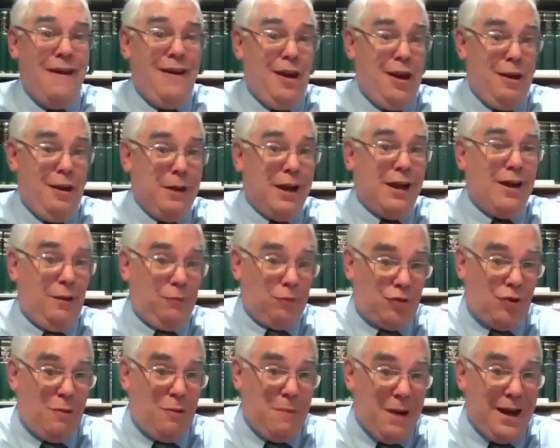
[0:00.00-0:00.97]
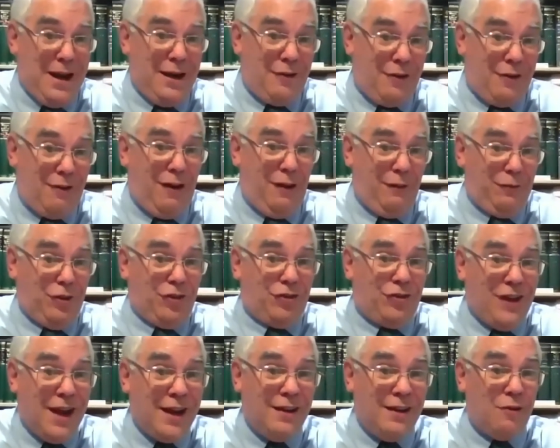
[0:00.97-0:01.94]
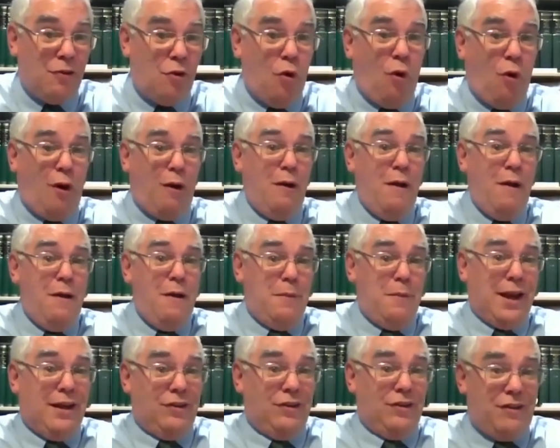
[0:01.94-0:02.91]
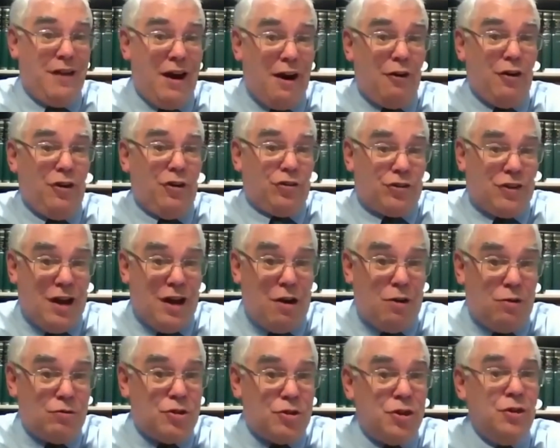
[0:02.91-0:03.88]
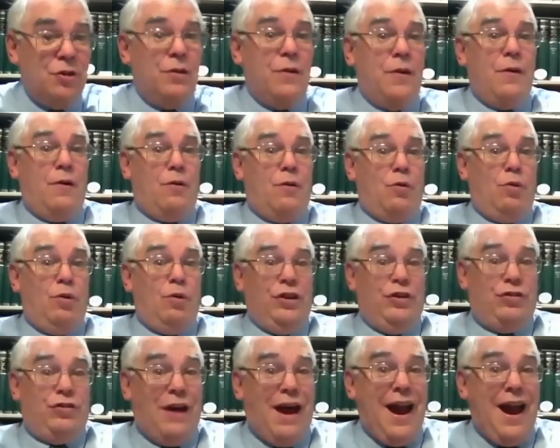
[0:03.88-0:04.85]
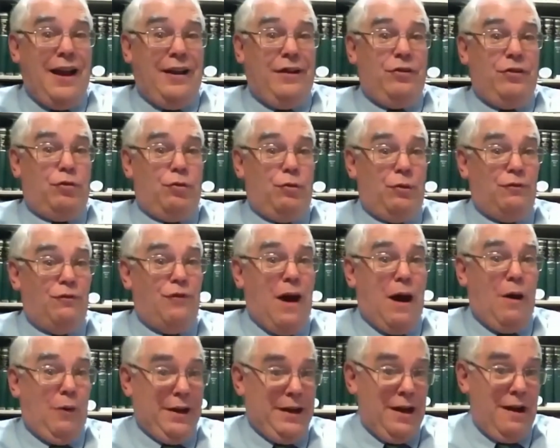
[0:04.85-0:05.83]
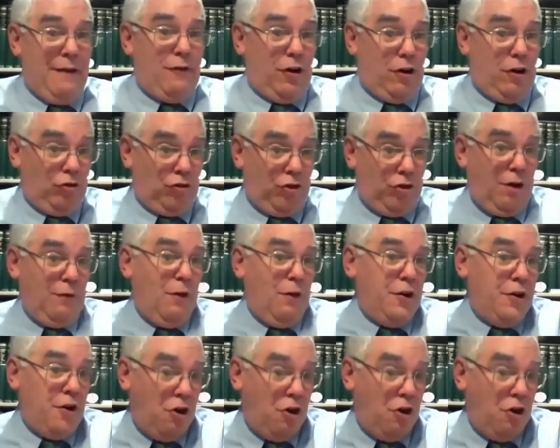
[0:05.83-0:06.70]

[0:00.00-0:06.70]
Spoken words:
he becomes commander of the Second Corps because Darius Couch resigns, vowing never to serve under